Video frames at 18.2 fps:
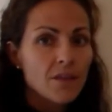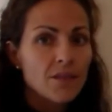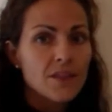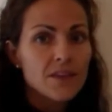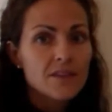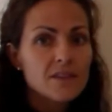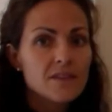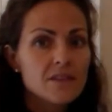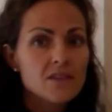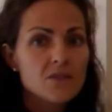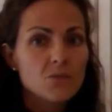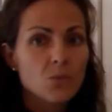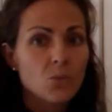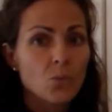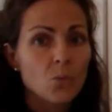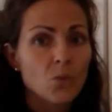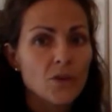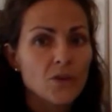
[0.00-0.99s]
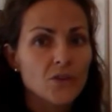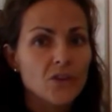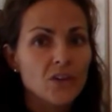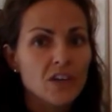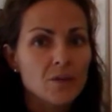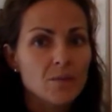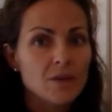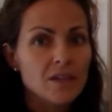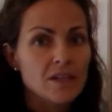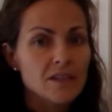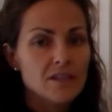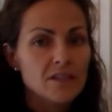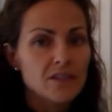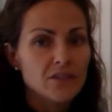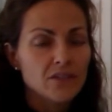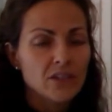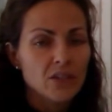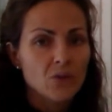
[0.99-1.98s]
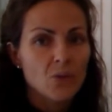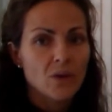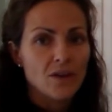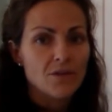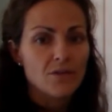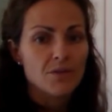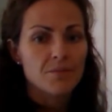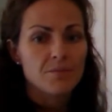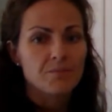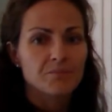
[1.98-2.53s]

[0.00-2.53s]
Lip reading: this is what you're going to be dealing with.